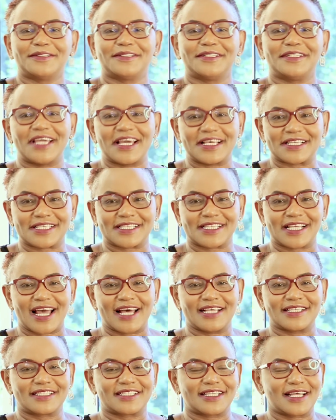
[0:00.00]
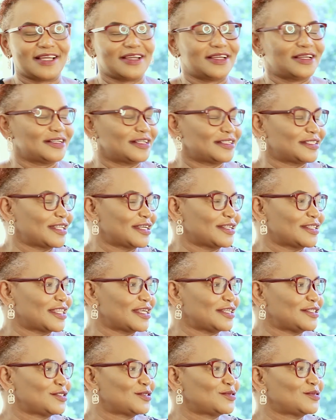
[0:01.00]
Yes, as
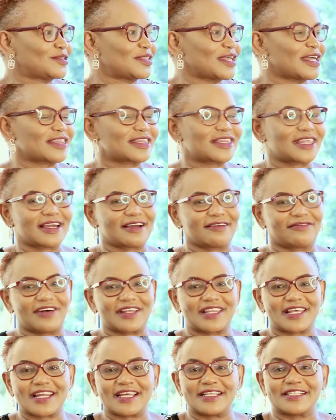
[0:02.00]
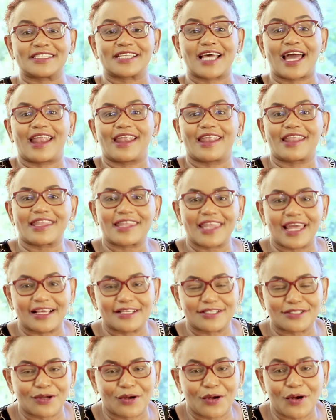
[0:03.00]
they do their thing, father and son
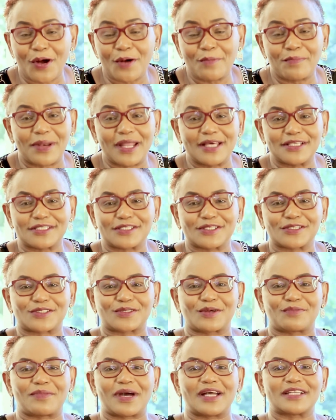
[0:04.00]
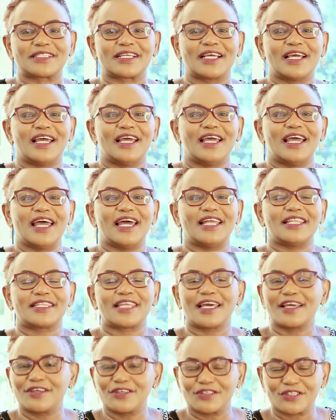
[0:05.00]
thing. So God bless you so much. And
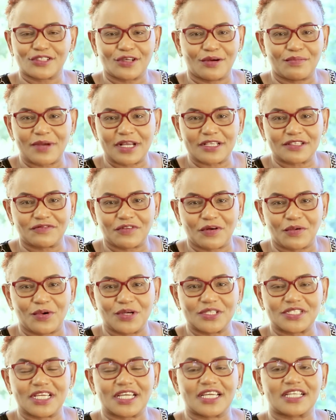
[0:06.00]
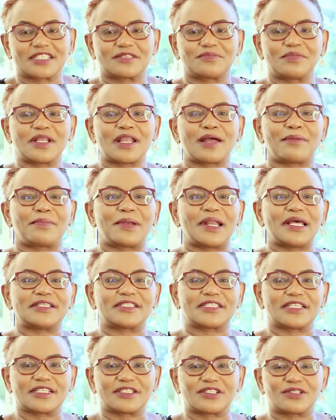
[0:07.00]
thank you so much for watching. It's been a
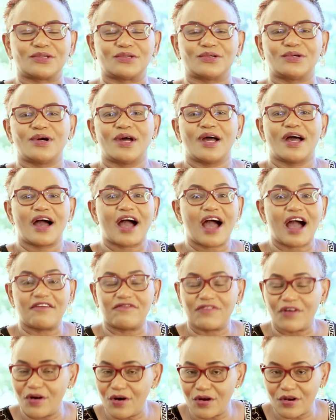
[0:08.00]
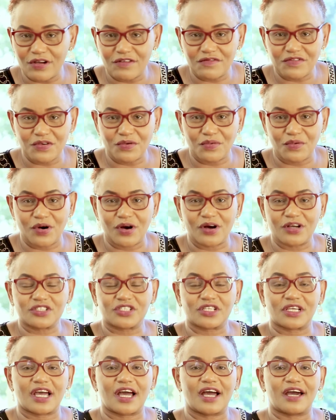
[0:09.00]
blessing to have all of you
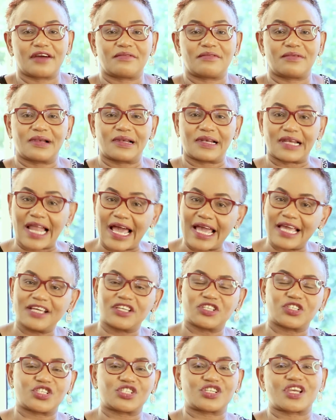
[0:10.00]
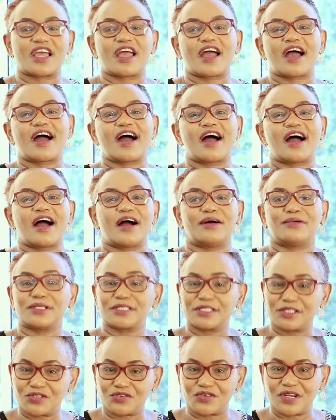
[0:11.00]
watch, like, share our
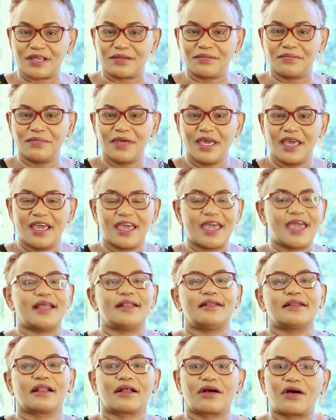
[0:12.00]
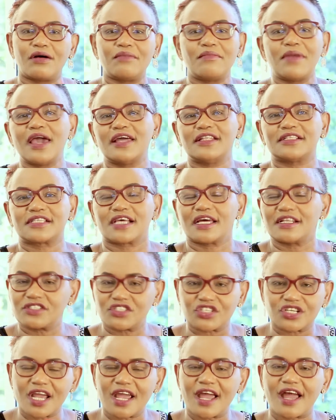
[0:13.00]
stream, and comment and
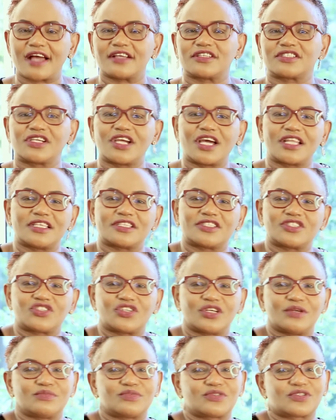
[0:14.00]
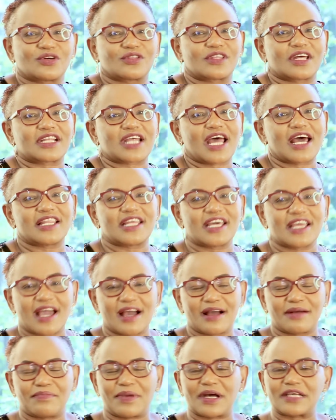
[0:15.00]
share the stream, so that other
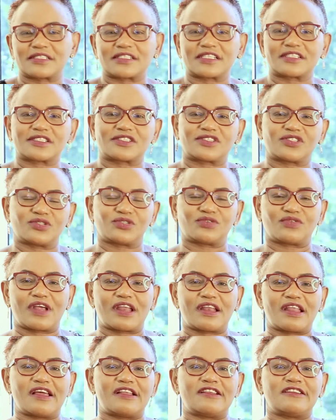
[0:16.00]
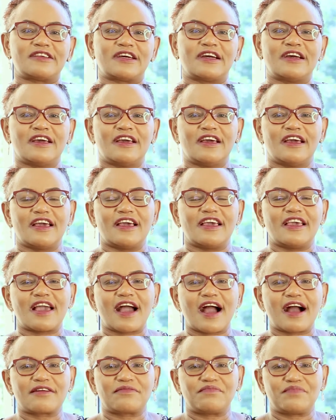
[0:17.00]
young pastors, children, and
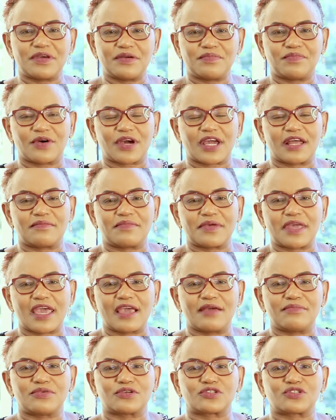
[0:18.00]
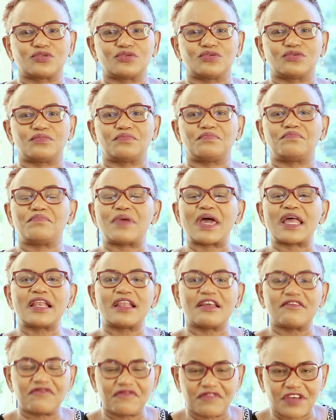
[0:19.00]
young people can be able to
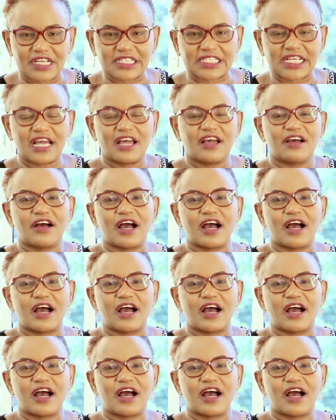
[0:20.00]
benefit